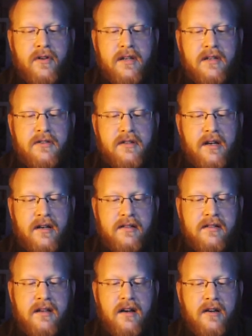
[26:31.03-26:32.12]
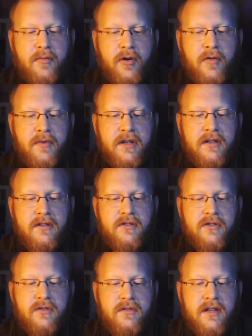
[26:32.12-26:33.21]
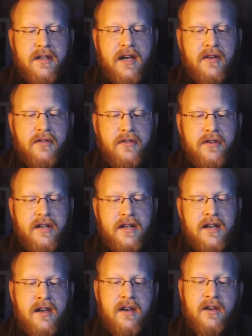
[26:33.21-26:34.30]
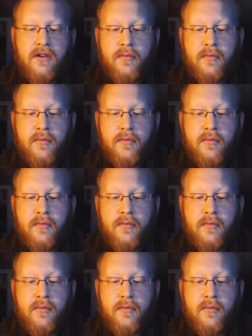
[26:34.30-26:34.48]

For each non-saga permanent, choose a counter on it.